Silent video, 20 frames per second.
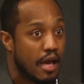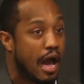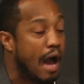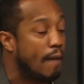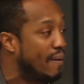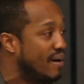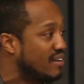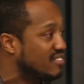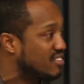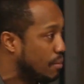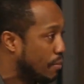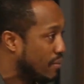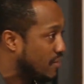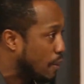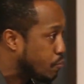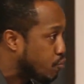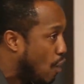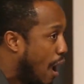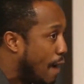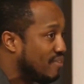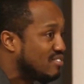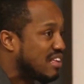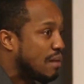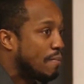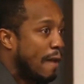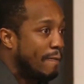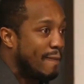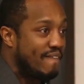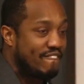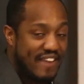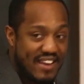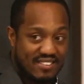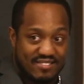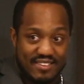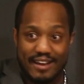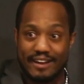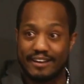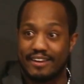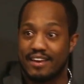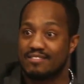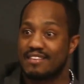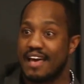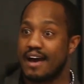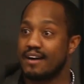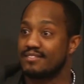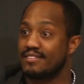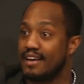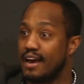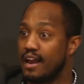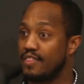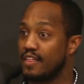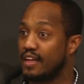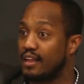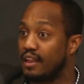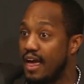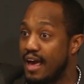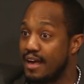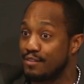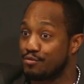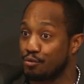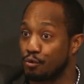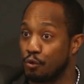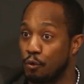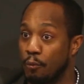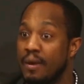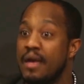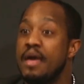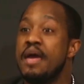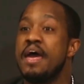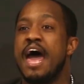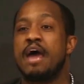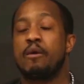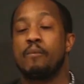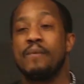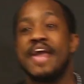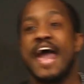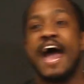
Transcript: about some of the problems that might be facing our kids outside of the classroom, and we